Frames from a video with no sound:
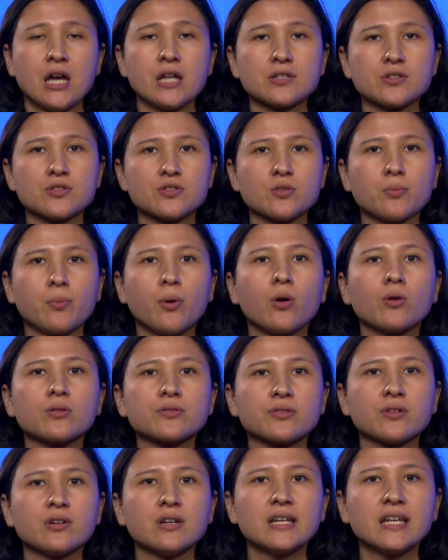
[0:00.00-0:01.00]
to support
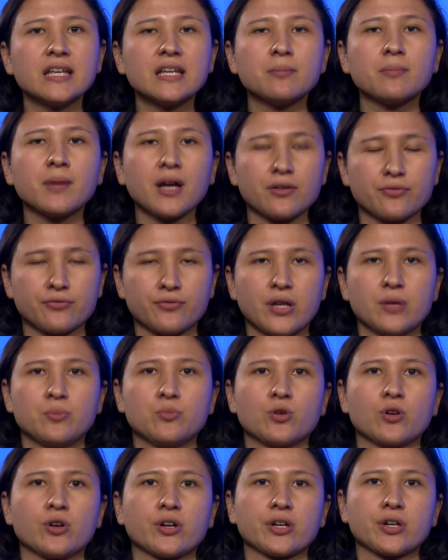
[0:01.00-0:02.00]
the Lima
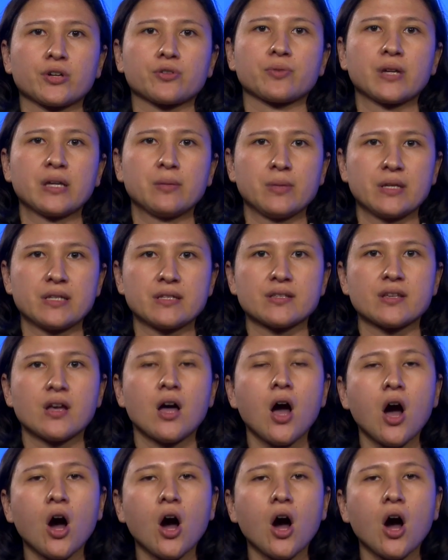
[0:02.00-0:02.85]
Framework Agreement